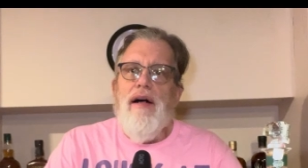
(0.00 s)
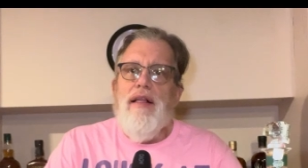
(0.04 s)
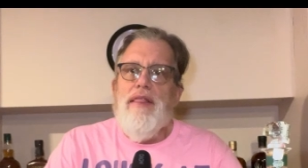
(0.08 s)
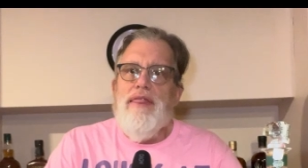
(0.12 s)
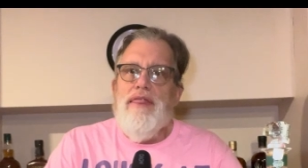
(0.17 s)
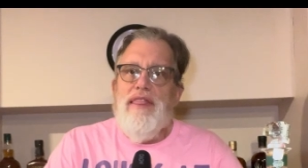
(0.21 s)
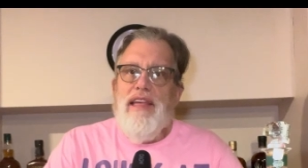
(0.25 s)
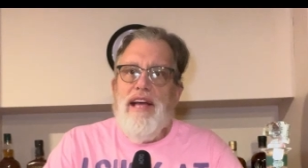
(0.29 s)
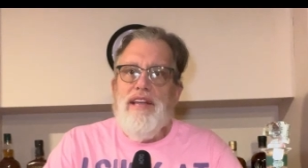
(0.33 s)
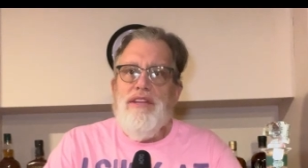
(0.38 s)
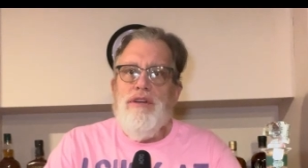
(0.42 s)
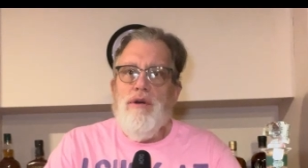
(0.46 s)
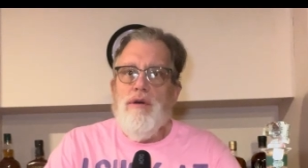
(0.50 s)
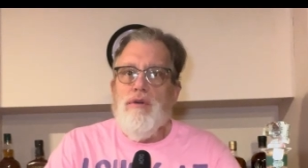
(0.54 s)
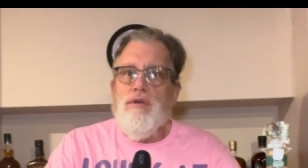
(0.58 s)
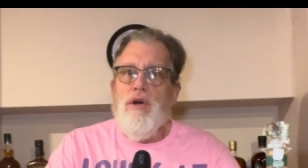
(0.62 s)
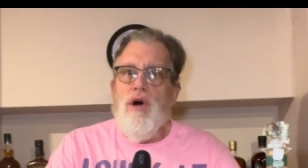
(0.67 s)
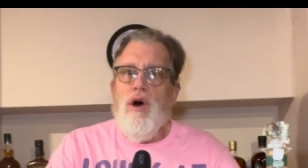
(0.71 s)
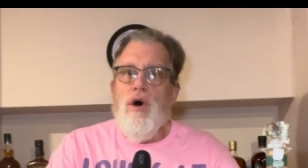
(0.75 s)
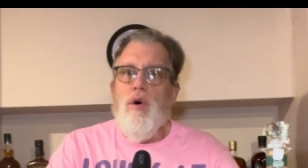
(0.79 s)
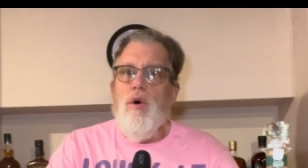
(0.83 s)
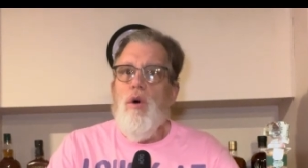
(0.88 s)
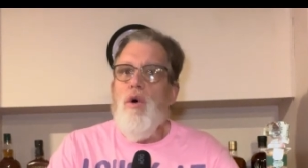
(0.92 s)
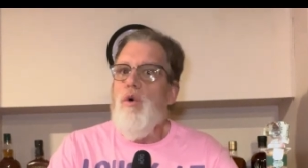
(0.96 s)
then you'll
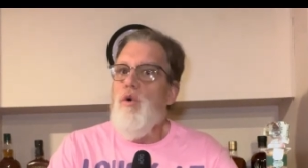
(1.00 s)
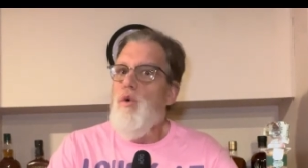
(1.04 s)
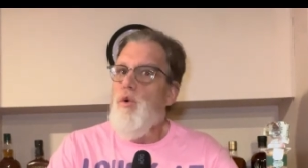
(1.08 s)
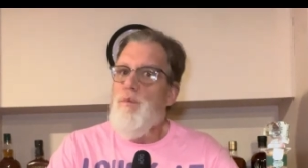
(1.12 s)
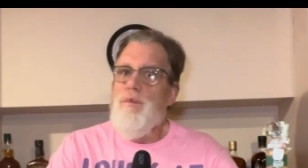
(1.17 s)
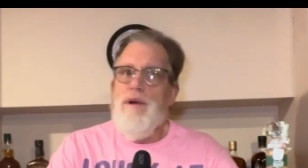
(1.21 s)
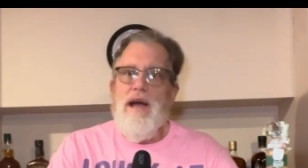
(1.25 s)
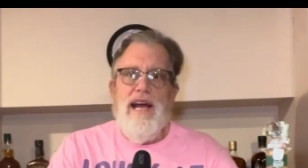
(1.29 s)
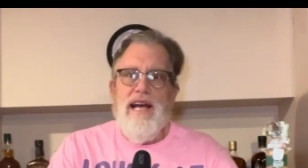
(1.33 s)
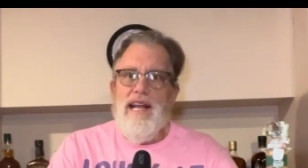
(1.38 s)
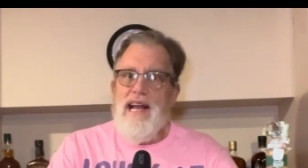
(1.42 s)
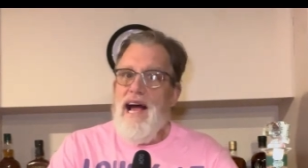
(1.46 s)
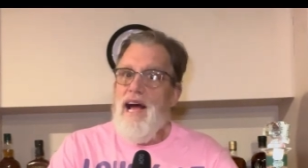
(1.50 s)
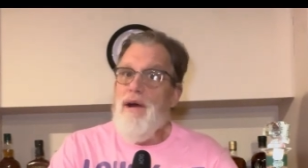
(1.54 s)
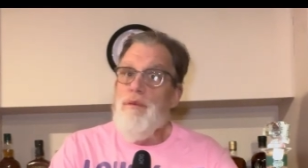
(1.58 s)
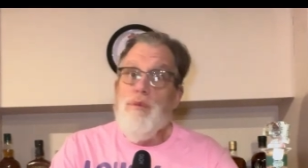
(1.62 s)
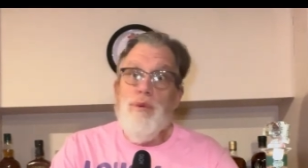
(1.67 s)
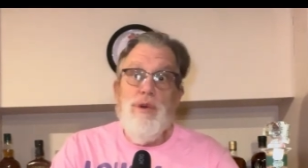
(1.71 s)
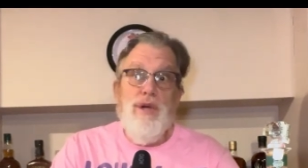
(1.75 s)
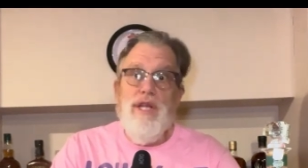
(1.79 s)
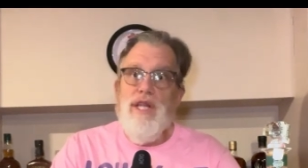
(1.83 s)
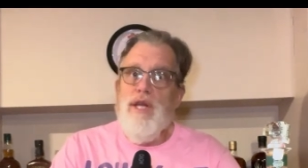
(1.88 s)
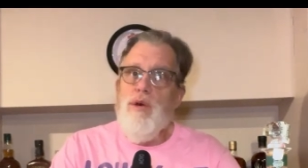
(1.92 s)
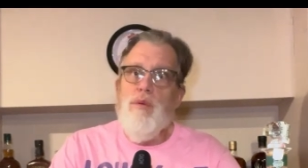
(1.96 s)
know, oh man, I
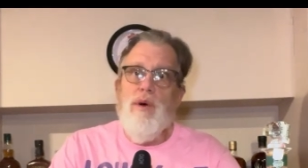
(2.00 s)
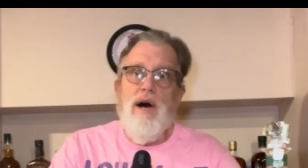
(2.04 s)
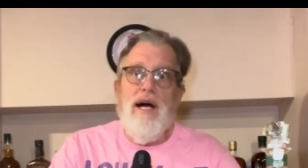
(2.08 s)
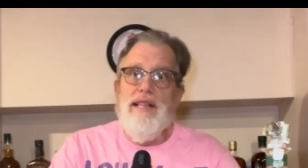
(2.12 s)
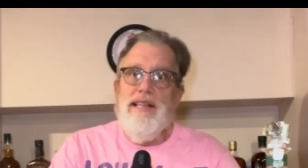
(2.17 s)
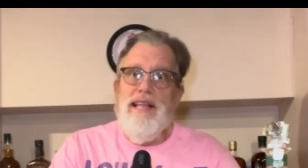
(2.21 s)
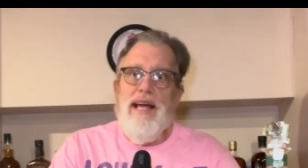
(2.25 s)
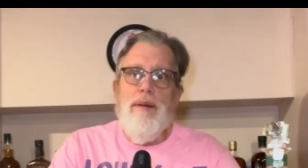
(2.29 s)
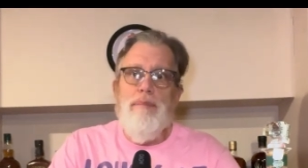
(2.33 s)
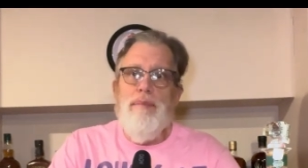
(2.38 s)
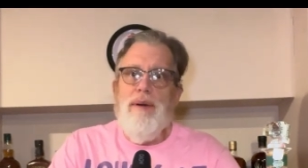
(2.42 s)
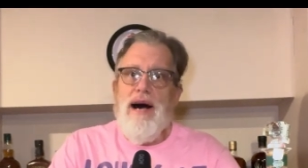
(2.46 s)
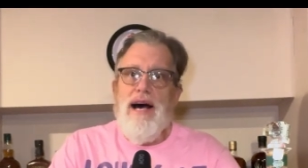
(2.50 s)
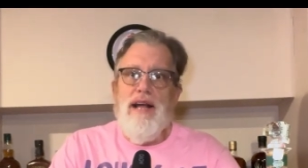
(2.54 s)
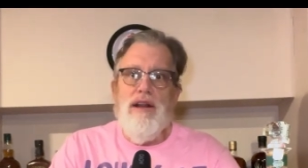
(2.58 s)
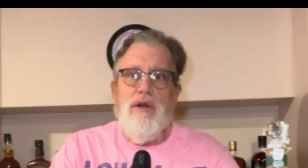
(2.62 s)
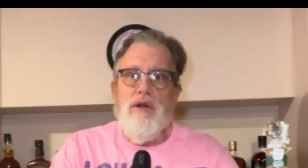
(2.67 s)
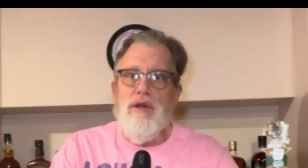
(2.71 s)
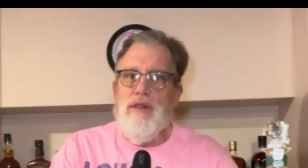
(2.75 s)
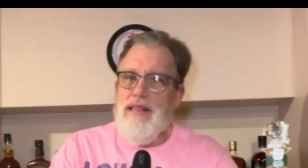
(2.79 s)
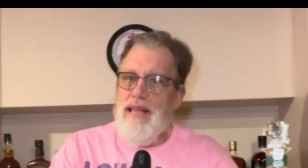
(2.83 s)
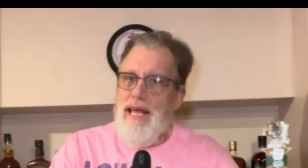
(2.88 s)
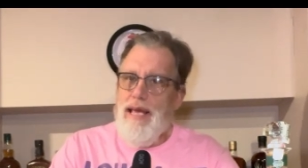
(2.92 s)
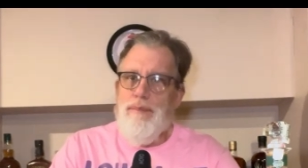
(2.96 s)
really want that
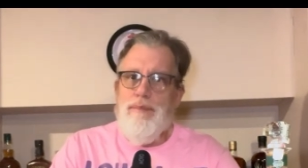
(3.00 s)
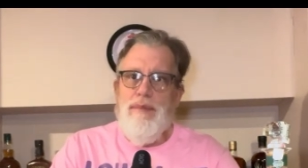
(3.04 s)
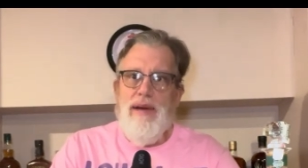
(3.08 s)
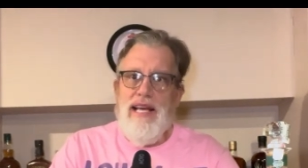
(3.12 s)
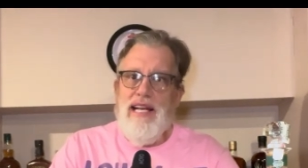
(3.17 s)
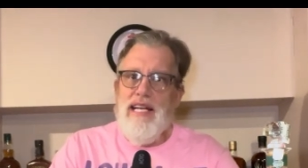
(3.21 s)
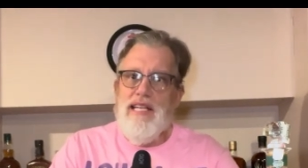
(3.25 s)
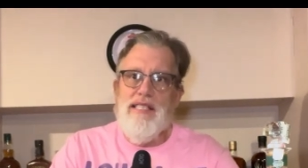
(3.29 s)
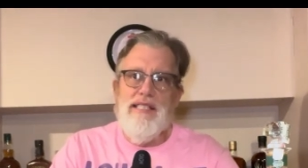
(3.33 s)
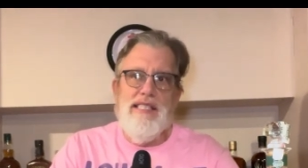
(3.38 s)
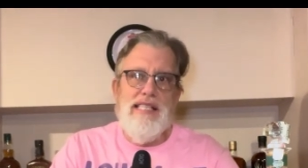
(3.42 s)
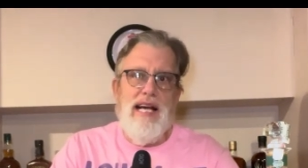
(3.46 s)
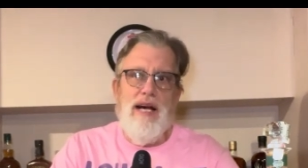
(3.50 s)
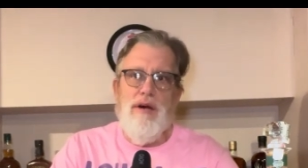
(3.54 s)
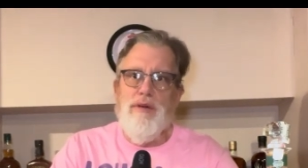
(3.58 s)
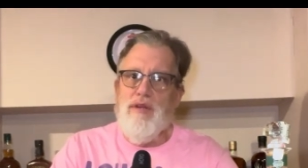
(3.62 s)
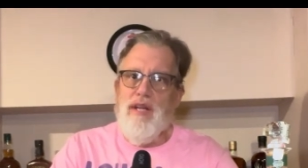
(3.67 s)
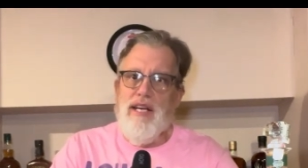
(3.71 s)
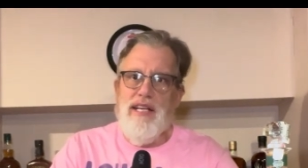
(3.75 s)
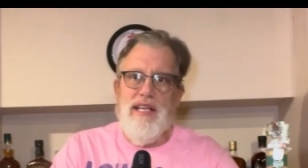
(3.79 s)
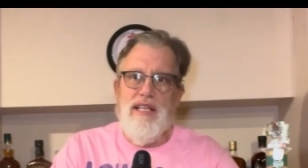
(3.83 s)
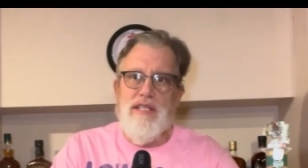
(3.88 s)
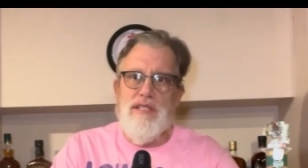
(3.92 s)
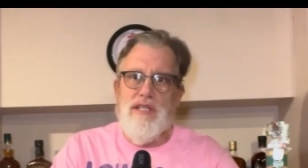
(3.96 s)
bottle. They made it sound
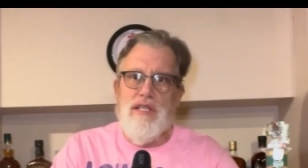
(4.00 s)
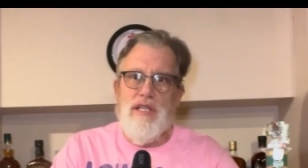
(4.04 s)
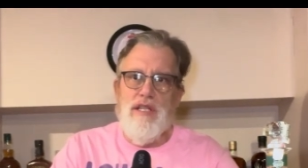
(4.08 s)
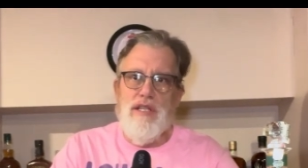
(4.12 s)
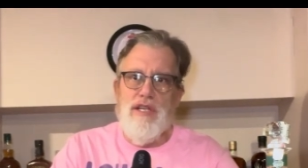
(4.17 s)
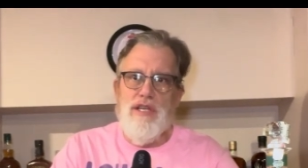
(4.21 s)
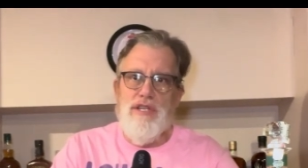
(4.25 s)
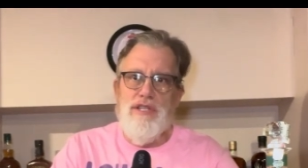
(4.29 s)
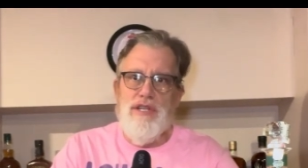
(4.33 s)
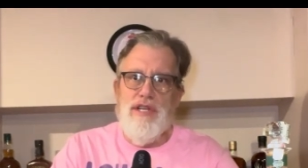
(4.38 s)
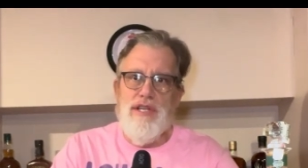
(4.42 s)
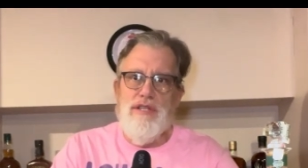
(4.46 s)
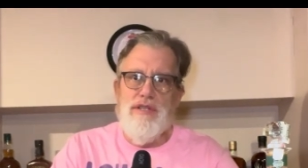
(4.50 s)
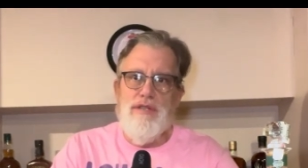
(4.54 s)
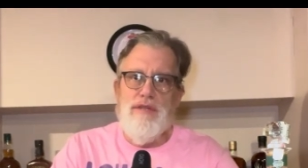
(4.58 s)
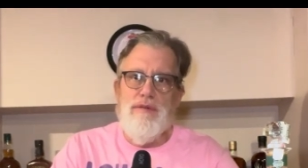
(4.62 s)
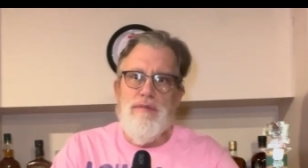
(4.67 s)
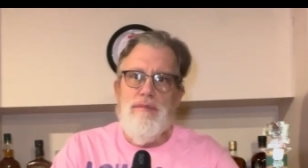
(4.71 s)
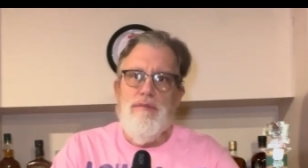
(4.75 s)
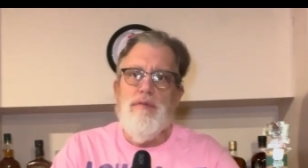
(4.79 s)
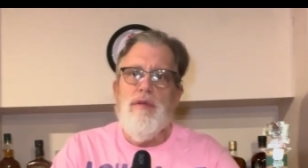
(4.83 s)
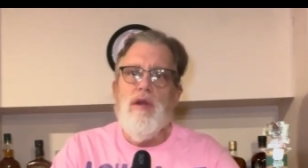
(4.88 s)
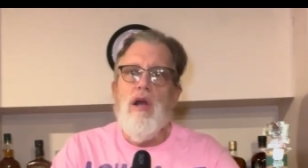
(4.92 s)
like it's delicious.